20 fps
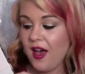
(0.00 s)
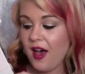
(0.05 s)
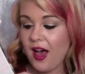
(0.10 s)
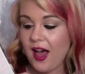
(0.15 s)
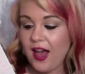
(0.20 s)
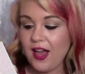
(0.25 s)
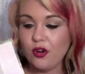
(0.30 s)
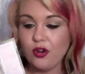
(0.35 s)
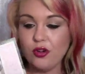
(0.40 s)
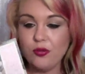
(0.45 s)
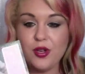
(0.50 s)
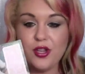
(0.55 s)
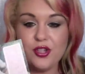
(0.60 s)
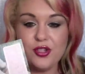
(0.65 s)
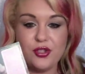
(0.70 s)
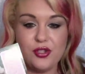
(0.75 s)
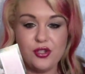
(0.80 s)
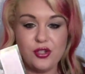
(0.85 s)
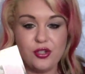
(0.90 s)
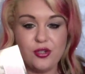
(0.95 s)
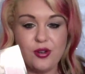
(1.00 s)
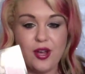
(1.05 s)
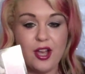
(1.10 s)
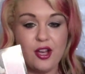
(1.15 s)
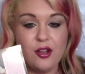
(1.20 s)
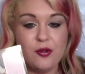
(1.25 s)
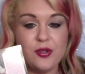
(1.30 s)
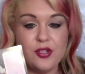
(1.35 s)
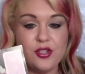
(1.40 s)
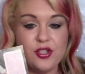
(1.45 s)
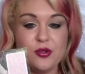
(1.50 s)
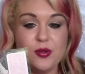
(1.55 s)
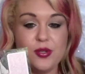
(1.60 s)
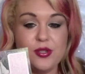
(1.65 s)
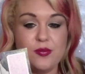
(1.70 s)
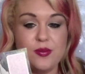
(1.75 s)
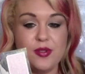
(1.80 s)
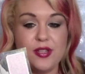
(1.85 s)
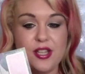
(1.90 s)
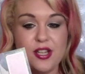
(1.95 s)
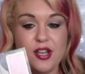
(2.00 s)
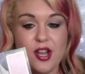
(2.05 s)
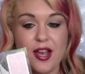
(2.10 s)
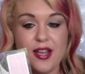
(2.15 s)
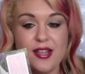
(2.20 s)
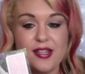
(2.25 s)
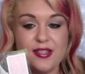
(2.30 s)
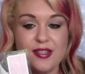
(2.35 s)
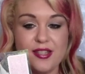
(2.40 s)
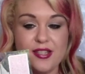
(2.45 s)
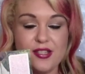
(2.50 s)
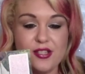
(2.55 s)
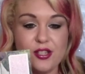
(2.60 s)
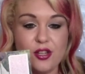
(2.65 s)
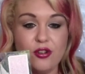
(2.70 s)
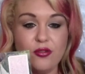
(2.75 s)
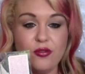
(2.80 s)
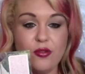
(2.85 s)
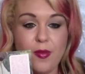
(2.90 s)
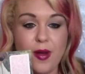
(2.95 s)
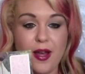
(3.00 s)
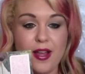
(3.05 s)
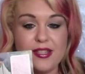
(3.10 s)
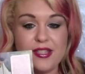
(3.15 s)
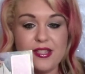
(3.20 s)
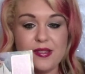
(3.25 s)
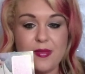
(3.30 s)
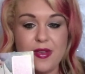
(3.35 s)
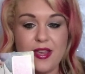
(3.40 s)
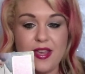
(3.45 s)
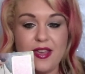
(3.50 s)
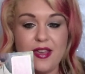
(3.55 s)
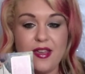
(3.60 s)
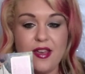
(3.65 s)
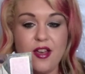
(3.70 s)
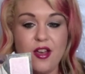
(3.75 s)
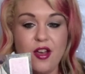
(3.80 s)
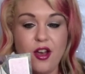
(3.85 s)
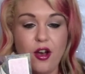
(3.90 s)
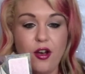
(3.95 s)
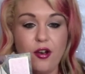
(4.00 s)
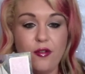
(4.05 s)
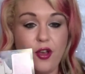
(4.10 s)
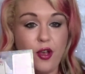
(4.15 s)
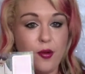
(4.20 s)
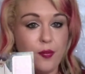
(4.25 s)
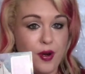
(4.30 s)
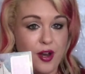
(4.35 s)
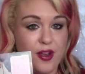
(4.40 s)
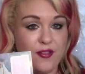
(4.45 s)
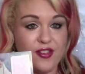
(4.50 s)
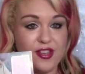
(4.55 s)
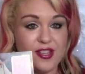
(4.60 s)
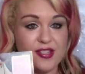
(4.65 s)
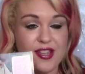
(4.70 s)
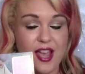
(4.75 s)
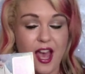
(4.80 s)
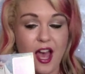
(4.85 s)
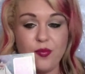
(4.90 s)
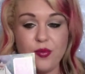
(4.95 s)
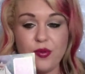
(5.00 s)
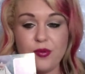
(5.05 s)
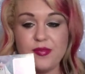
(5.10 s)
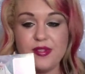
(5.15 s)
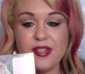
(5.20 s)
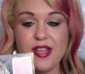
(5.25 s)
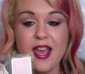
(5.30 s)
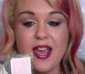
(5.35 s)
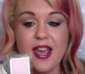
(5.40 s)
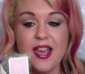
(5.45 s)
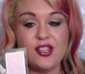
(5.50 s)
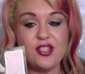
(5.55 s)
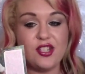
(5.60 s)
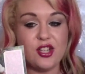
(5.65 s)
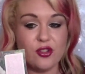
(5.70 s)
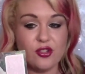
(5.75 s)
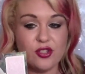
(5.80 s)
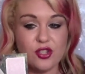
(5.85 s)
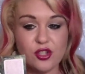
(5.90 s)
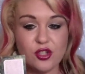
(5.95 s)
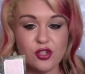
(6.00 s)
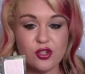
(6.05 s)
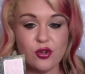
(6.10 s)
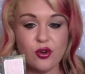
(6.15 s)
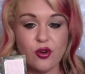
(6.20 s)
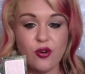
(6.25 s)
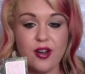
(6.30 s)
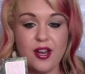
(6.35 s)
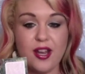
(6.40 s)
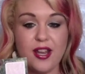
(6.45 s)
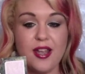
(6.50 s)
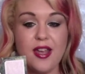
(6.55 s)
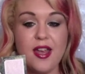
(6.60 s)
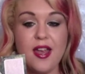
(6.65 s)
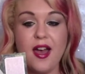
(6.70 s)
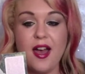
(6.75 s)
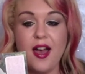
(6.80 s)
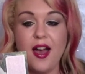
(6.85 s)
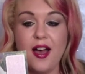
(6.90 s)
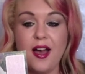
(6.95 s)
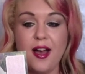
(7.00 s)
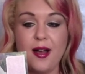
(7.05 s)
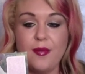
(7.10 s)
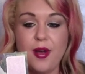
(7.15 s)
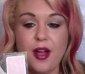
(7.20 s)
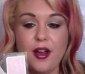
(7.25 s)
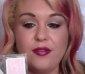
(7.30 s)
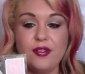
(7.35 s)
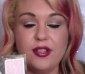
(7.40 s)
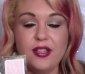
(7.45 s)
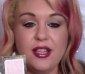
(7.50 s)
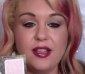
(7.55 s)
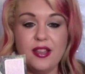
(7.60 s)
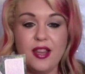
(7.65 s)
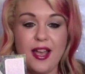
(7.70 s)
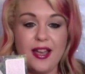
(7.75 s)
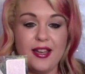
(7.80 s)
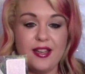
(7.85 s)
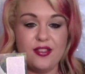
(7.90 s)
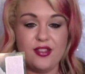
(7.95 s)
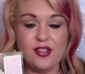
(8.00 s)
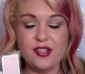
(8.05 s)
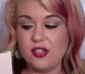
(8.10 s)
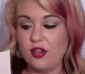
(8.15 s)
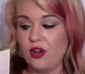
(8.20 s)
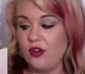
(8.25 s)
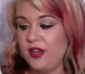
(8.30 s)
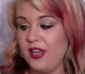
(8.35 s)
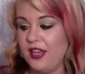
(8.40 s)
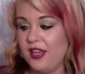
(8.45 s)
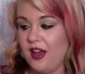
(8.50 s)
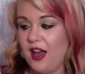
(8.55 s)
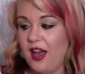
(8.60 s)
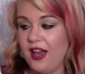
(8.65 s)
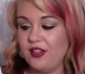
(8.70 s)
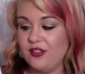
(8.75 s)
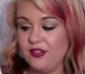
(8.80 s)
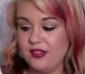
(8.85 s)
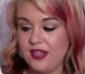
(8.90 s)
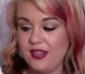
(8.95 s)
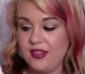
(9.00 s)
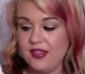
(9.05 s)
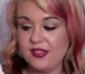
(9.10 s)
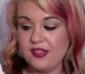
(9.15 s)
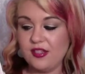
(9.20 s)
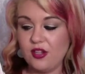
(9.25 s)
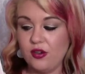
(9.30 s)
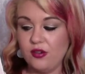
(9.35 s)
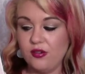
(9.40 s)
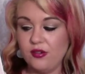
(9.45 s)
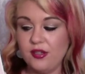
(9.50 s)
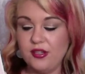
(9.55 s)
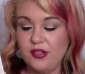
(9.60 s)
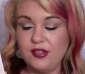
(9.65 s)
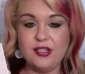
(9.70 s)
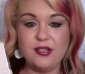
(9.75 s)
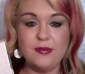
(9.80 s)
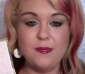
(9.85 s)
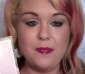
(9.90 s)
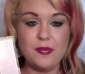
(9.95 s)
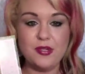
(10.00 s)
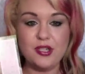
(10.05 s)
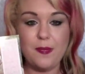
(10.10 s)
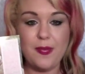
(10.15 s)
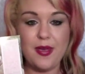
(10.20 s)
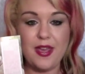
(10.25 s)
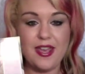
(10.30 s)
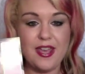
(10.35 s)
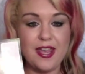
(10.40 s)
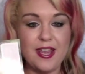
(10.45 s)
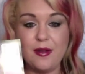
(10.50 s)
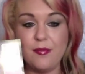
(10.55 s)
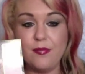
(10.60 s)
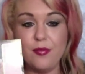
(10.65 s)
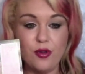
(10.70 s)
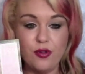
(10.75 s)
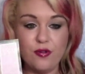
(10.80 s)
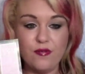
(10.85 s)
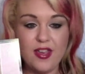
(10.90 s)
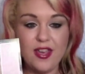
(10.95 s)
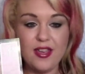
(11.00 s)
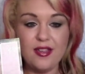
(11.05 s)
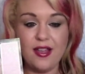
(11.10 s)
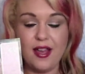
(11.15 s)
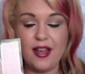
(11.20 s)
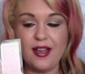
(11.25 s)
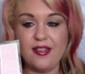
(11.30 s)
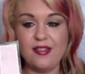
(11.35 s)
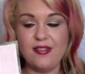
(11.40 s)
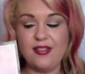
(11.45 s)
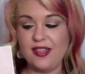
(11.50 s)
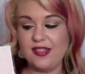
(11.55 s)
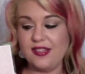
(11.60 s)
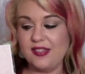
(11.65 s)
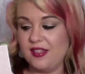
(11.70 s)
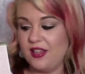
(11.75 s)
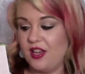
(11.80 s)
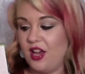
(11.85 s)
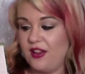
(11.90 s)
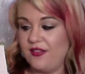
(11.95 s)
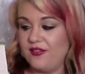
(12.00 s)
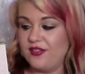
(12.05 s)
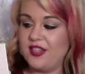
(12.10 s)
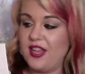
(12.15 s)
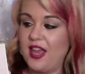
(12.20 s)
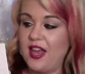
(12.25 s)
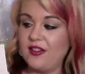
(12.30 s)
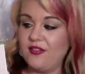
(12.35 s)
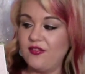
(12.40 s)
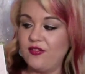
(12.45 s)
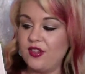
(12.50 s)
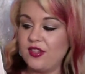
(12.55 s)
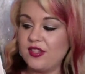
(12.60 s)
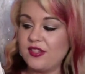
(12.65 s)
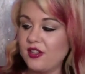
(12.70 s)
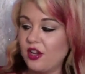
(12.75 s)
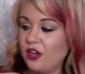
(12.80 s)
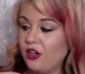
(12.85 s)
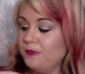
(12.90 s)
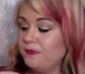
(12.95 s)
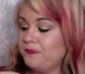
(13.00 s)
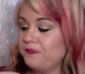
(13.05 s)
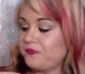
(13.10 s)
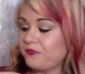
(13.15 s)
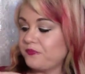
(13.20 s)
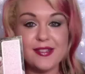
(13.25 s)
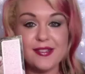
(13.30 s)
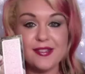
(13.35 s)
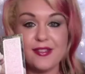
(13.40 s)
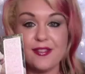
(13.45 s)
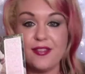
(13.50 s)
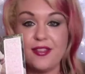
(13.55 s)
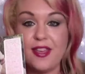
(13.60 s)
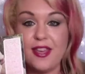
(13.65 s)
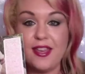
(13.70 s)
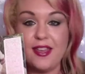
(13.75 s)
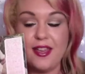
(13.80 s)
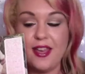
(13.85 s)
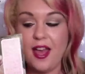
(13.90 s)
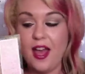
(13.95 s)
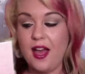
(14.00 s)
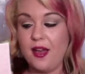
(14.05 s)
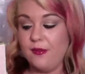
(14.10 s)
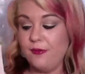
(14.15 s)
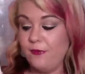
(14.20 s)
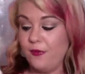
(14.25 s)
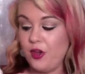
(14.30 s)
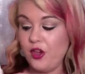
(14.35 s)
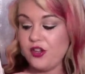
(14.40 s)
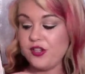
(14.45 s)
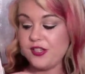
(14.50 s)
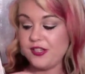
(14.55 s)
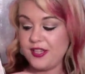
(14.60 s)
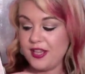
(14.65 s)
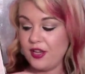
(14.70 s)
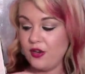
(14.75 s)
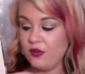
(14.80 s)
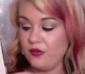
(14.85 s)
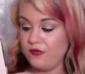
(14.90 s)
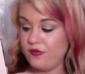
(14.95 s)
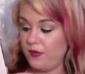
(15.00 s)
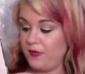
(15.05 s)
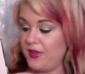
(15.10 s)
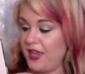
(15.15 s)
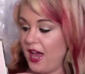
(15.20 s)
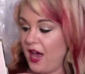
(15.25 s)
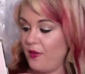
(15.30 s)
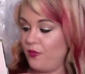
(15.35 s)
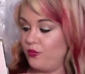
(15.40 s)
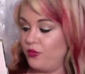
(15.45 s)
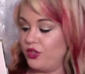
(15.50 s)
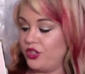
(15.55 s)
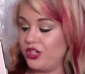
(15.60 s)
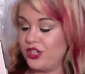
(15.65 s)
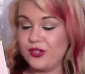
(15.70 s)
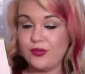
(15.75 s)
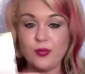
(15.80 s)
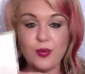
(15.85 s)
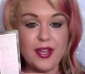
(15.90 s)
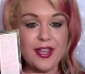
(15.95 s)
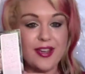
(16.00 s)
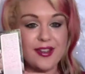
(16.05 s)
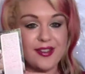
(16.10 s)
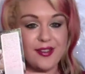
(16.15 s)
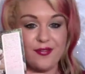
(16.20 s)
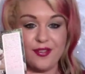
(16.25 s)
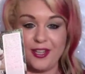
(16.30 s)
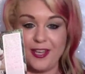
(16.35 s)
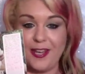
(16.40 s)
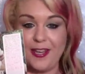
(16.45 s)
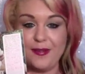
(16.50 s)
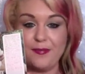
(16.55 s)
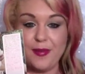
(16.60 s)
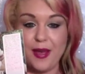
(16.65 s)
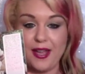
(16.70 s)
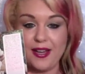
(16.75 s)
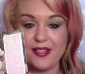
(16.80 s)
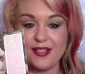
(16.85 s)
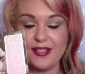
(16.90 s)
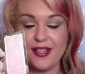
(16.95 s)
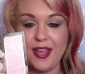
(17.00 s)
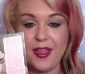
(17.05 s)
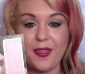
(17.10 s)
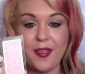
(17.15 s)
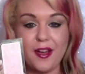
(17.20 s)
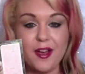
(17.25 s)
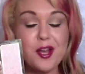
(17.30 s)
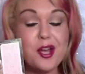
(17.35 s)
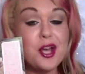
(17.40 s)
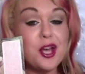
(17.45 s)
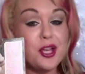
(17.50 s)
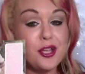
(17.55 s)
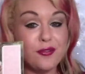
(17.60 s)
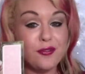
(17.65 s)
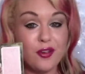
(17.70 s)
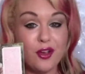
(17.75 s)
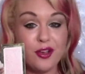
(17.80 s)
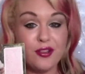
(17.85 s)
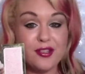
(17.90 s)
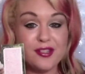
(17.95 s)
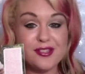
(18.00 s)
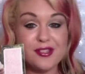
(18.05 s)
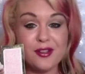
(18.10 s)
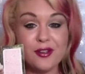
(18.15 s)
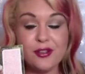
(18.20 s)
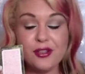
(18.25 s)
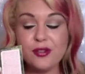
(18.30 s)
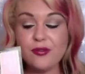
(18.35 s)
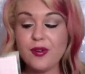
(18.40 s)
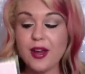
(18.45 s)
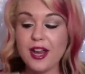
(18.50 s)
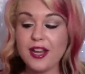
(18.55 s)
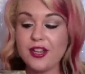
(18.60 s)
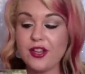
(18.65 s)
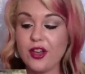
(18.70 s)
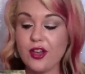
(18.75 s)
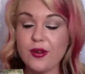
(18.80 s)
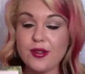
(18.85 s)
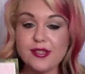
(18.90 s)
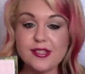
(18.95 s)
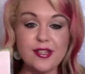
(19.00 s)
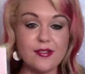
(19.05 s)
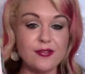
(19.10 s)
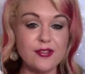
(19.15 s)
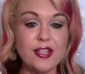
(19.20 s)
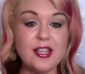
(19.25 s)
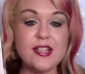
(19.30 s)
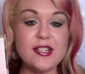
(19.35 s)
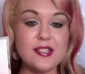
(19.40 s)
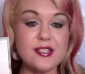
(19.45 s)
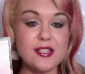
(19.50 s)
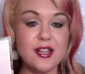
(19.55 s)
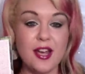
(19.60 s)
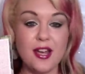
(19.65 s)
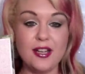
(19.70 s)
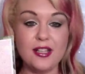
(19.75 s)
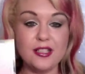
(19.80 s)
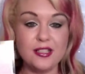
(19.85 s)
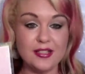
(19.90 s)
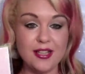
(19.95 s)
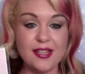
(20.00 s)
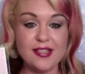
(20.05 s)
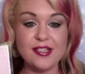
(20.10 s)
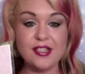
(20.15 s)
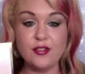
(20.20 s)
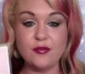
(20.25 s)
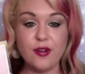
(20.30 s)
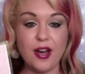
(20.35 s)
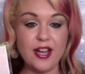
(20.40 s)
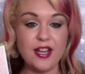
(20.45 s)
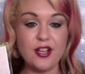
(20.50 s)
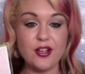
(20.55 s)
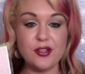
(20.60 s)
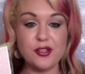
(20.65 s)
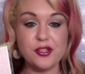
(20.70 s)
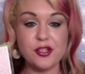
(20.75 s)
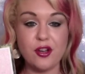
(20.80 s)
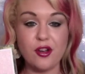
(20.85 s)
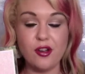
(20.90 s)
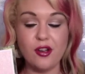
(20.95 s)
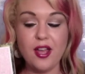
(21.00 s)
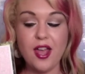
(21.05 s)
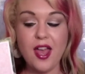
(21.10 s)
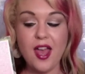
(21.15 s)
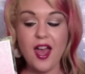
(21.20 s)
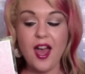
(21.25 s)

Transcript: I Almost Do is really nice. This song reminds me of her previous albums. It tells a story. I really like this song. I could see this song to be in a movie. Like, that's the kind of sound of this song. It's the first single from the album, which is We Are Never Getting Back Together. You've heard this song on the radio. It's definitely a classic radio song.